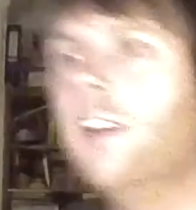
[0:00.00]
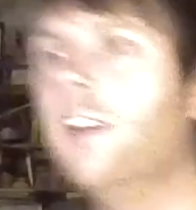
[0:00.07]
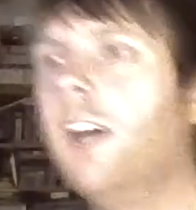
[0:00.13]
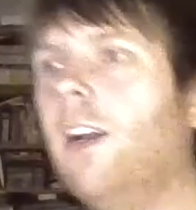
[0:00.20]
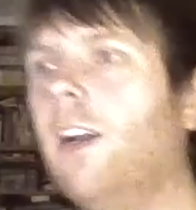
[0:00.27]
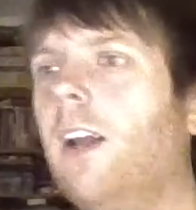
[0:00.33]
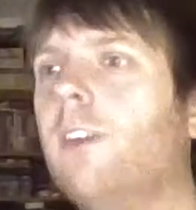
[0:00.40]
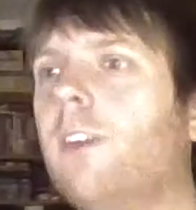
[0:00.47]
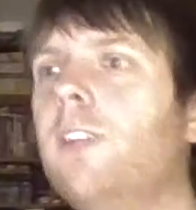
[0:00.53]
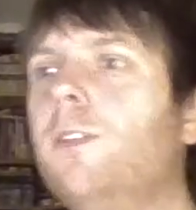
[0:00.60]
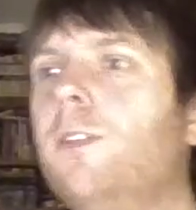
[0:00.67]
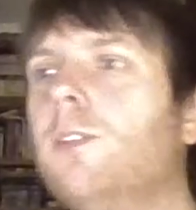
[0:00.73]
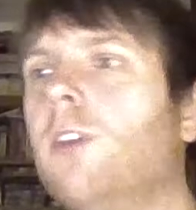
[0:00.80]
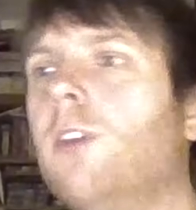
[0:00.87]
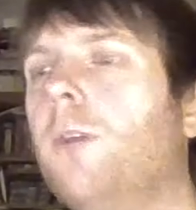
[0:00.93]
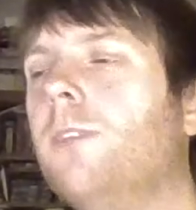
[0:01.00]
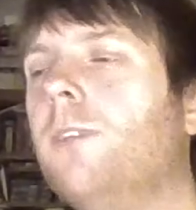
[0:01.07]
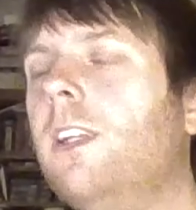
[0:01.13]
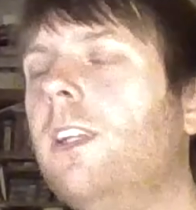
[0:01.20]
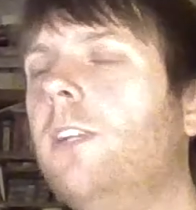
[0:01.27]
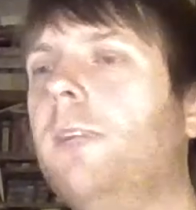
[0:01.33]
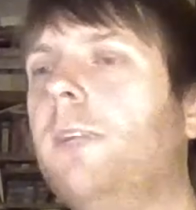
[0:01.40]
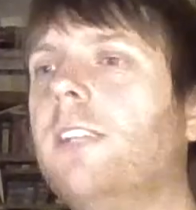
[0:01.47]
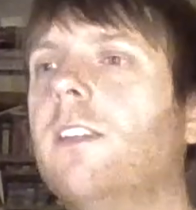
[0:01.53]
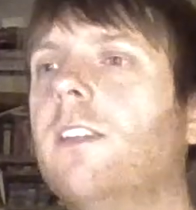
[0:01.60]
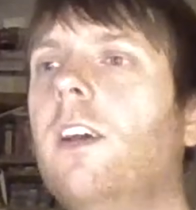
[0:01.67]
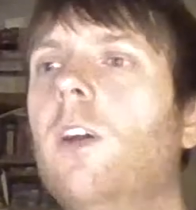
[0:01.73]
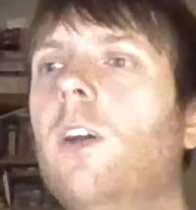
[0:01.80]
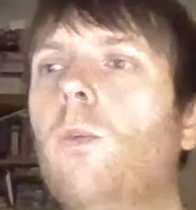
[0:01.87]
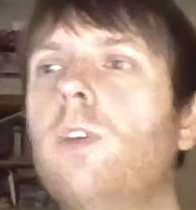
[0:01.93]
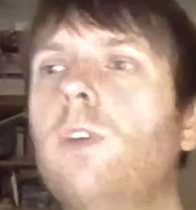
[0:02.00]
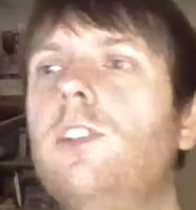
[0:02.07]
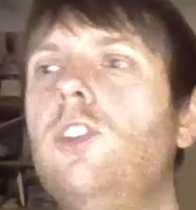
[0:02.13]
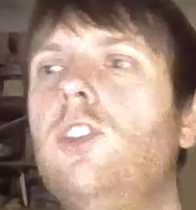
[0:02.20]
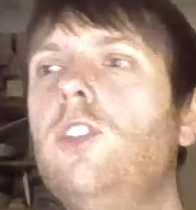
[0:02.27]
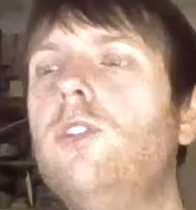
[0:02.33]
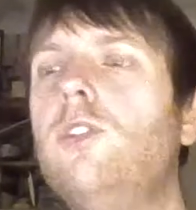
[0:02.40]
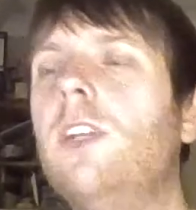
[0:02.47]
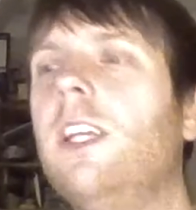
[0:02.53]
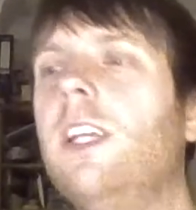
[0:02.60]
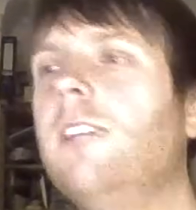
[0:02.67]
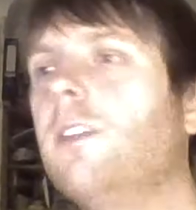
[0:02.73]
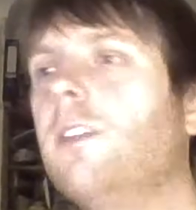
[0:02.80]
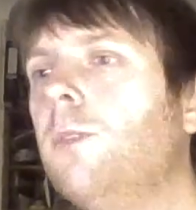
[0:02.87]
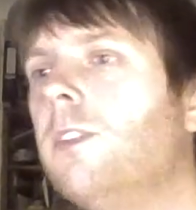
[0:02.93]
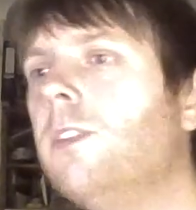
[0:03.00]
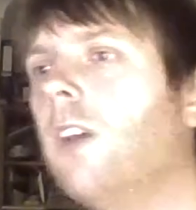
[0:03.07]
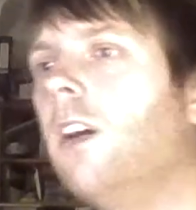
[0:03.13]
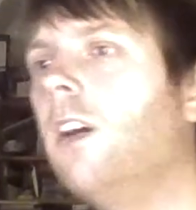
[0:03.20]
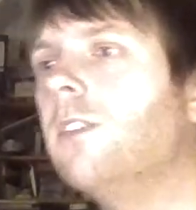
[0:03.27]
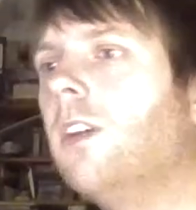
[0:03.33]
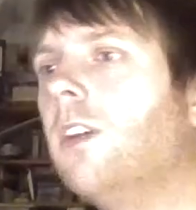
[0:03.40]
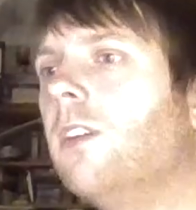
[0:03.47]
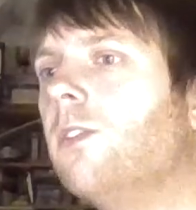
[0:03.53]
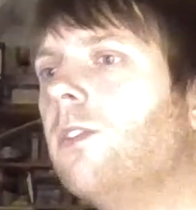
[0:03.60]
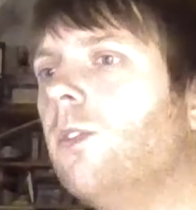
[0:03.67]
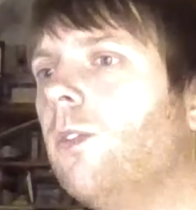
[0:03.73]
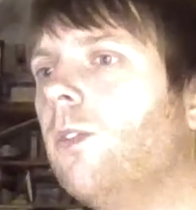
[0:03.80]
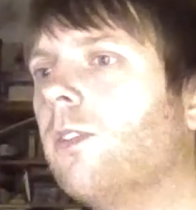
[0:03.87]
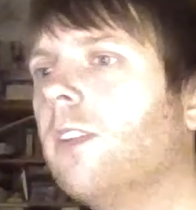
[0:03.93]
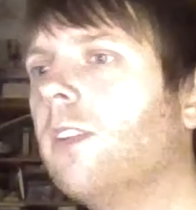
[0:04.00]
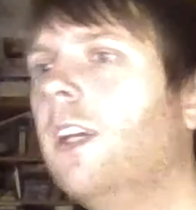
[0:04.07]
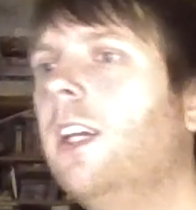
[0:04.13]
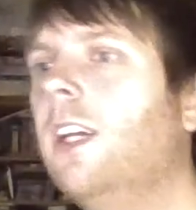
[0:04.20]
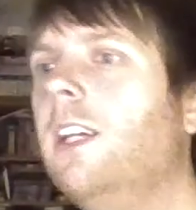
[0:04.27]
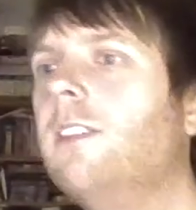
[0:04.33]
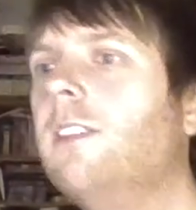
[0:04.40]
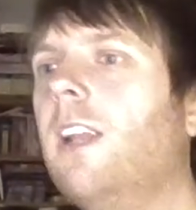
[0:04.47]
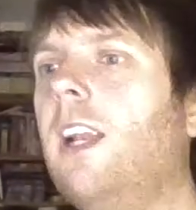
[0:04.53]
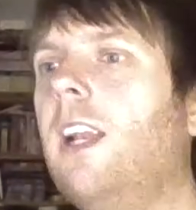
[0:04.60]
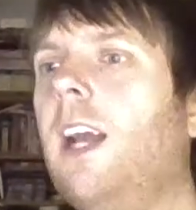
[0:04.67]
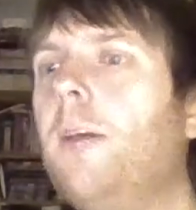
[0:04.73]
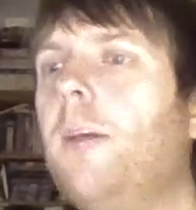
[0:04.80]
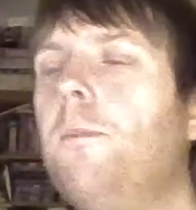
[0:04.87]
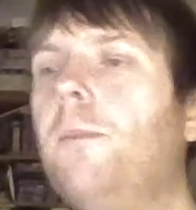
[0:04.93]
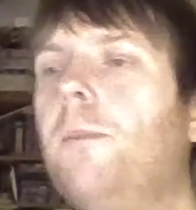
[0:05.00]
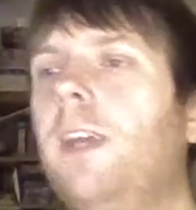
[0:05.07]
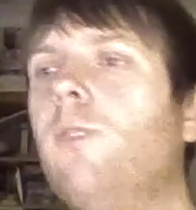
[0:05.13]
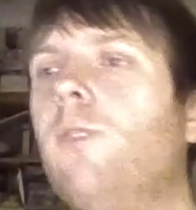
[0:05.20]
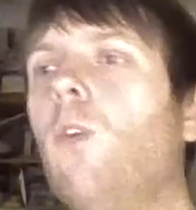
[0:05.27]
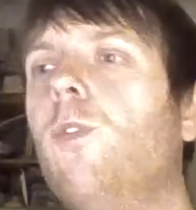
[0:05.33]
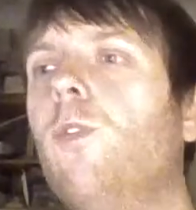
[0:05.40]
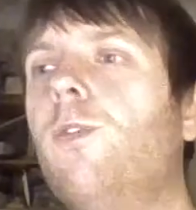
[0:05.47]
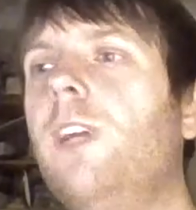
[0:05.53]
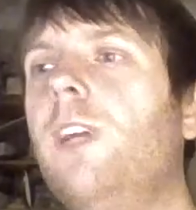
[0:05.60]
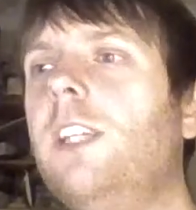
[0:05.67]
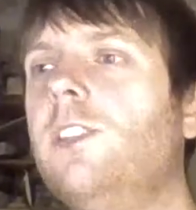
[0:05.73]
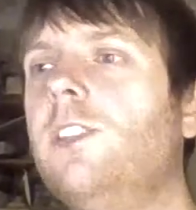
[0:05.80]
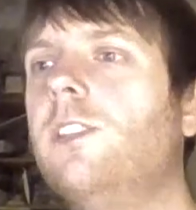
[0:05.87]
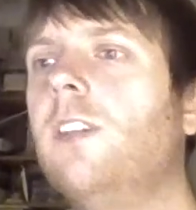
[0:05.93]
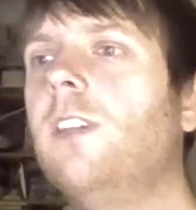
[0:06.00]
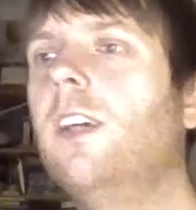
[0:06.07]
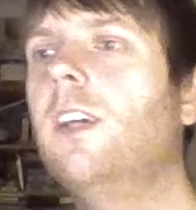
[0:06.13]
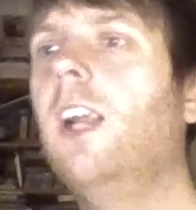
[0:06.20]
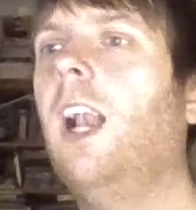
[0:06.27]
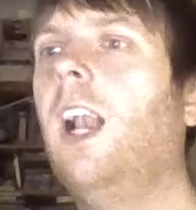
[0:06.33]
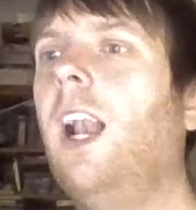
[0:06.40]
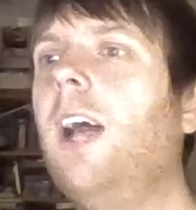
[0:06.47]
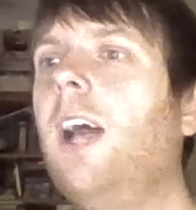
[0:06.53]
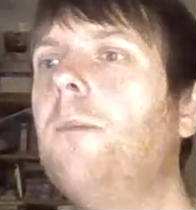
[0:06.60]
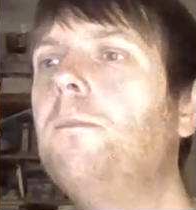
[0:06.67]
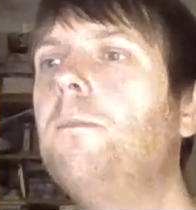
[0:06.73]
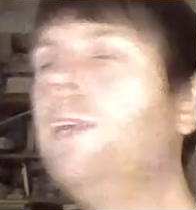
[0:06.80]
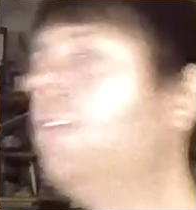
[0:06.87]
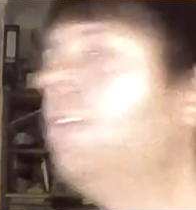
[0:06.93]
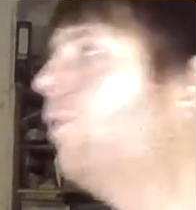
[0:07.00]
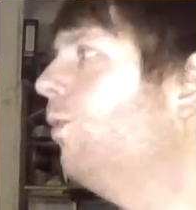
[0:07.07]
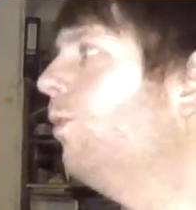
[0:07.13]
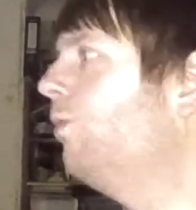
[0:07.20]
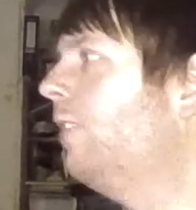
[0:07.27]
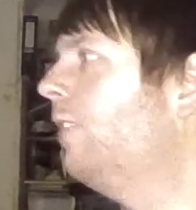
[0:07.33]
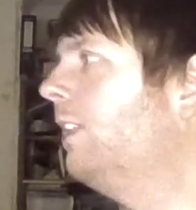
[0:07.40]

I'll give you a top 10 in a minute. What is usually eaten with tartar sauce? Is it lamb, beef, or fish? Lamb, beef, or fish?